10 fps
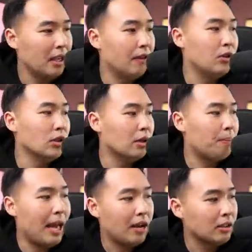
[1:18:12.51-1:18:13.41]
If you look
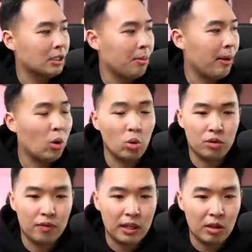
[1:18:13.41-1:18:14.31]
back on some of my
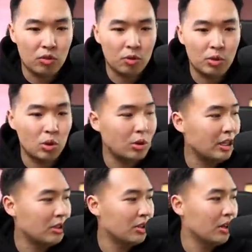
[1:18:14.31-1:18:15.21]
older videos from two
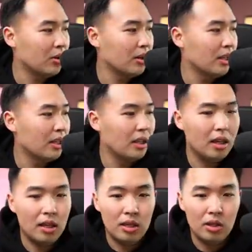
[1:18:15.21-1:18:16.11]
years ago,
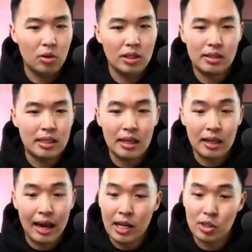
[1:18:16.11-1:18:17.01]
you can see
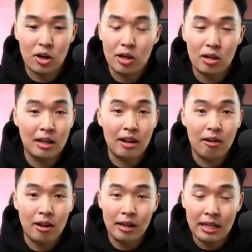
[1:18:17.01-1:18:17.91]
that I started
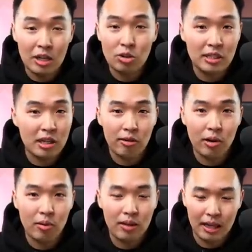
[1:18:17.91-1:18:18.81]
near
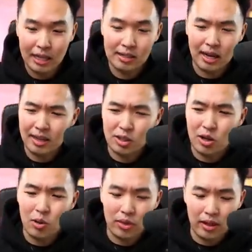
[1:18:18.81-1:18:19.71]
zero. I, I think I
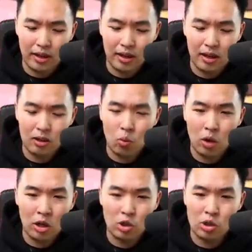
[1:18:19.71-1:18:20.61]
started with like uh,
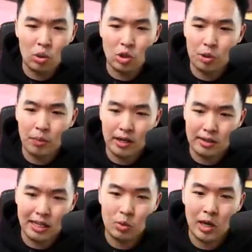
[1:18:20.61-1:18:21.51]
100, 200
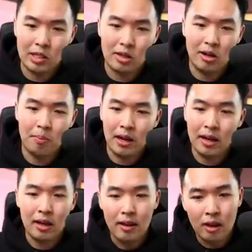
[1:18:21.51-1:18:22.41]
bucks. That's when I started
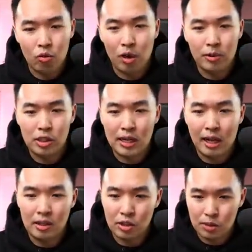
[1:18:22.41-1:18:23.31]
my Robinhood
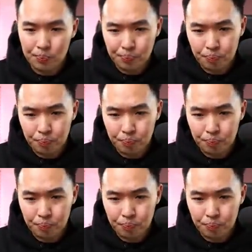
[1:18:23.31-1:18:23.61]
challenge.